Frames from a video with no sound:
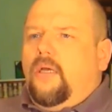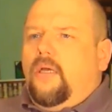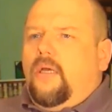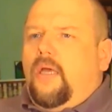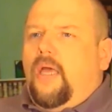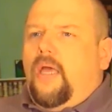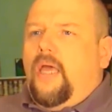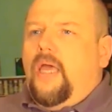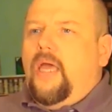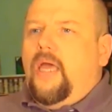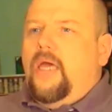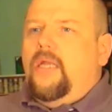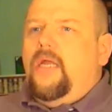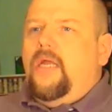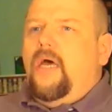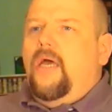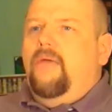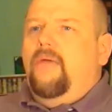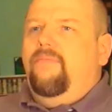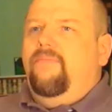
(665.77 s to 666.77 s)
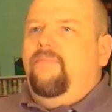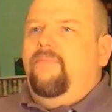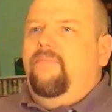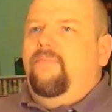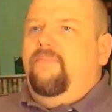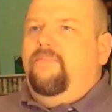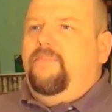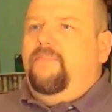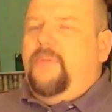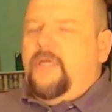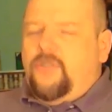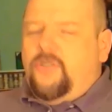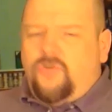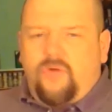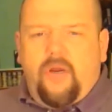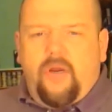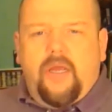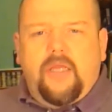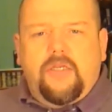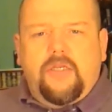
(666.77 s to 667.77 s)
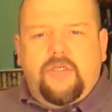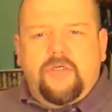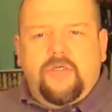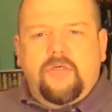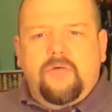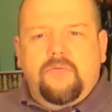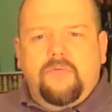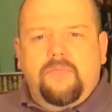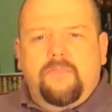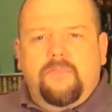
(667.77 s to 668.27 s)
And I've been trying to